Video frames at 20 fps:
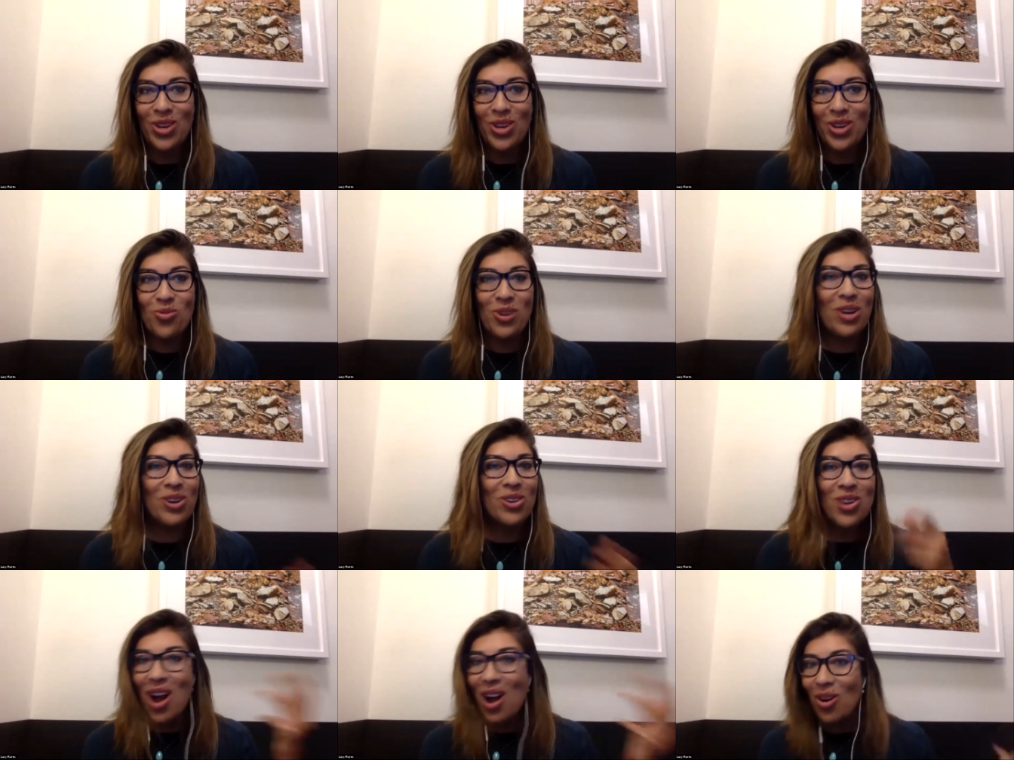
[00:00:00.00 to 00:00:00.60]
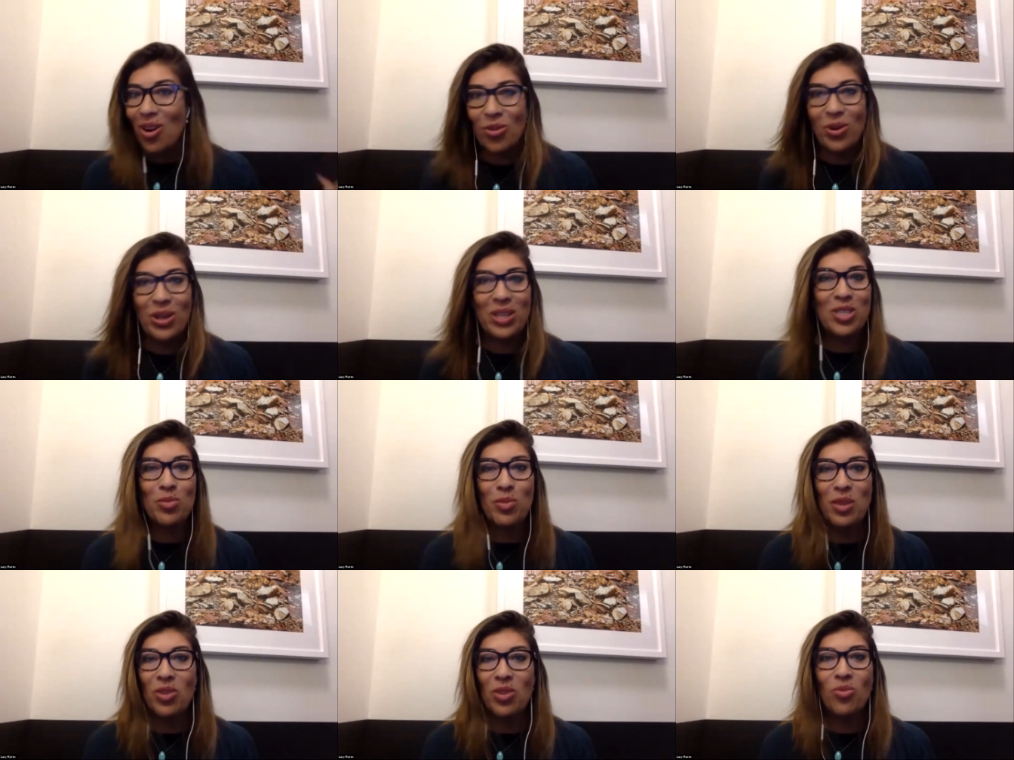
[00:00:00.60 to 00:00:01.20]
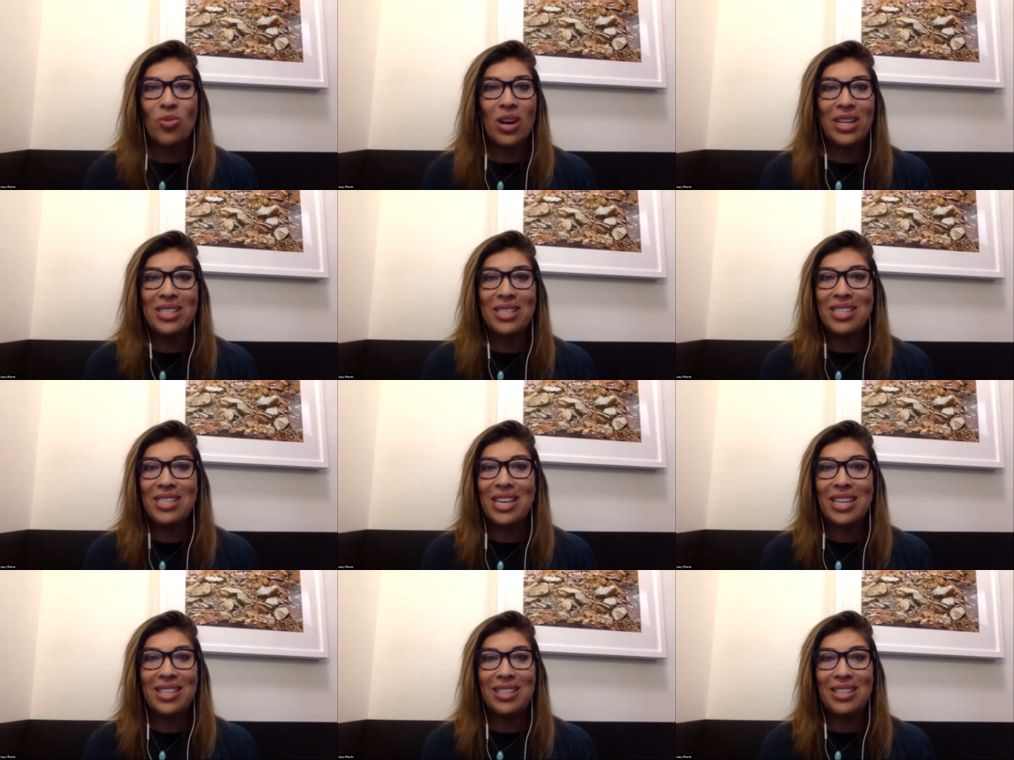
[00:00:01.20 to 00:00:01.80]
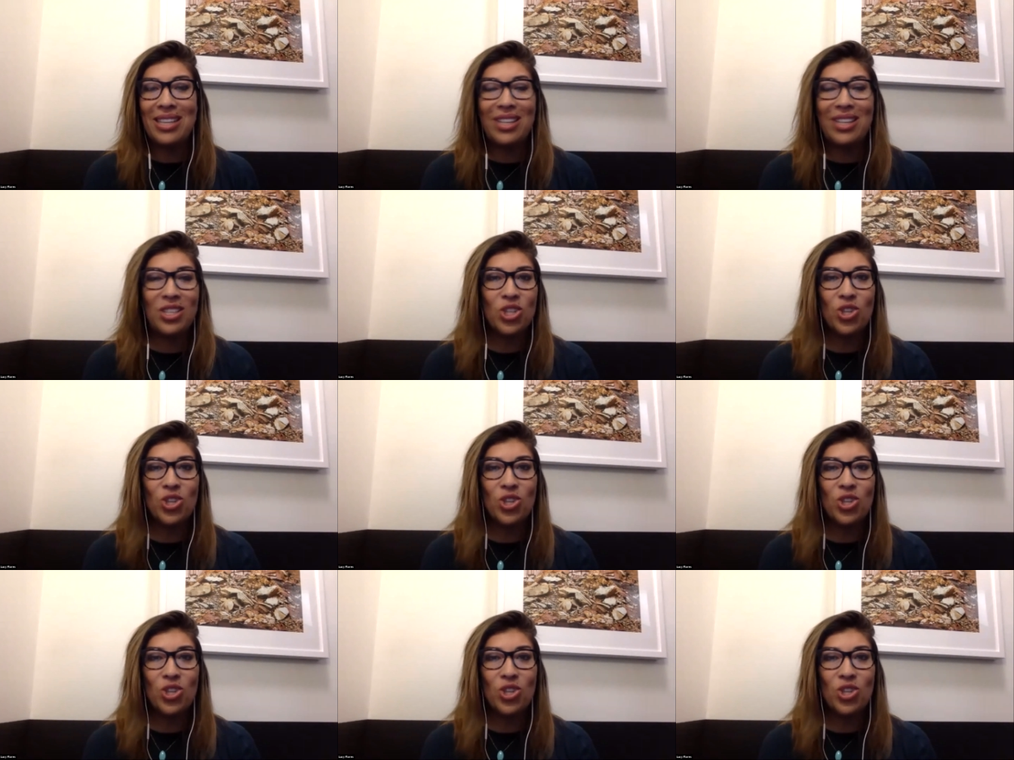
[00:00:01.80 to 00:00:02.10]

We are not going to be the ones that that